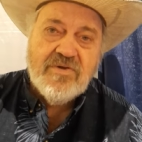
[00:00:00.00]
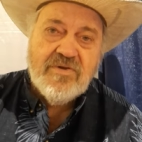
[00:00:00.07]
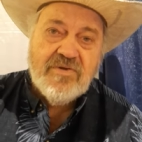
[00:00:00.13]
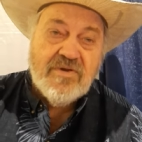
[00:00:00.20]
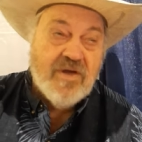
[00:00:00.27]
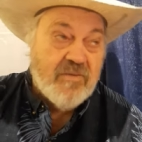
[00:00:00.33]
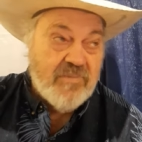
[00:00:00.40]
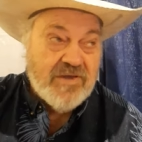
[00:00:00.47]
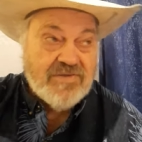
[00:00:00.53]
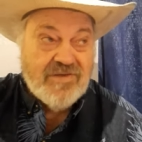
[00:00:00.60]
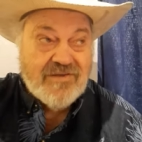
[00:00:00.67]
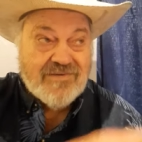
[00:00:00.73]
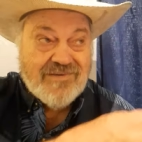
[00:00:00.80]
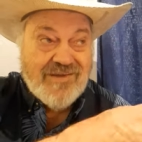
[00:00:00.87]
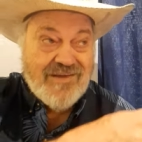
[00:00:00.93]
Wow. I beat
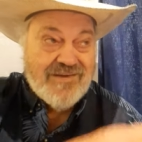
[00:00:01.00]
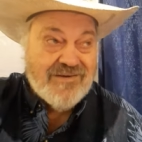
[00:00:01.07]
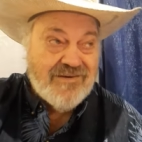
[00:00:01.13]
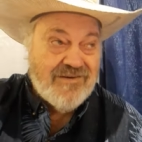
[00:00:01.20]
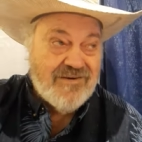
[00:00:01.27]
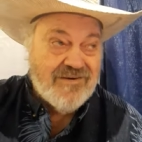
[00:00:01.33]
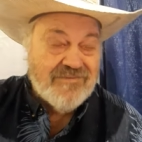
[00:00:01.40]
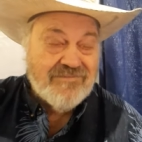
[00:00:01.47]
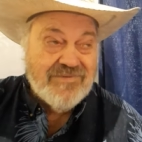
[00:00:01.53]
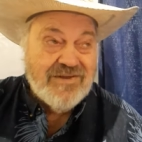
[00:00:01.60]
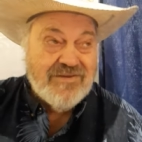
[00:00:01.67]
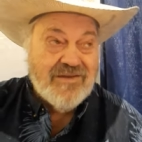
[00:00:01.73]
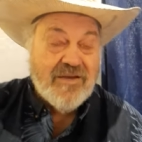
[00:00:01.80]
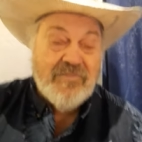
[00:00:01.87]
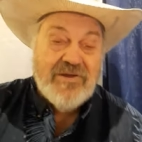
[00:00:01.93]
this guy here. I
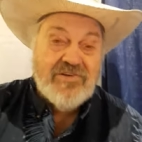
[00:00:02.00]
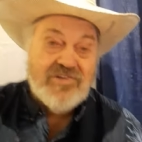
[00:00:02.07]
beat, I beat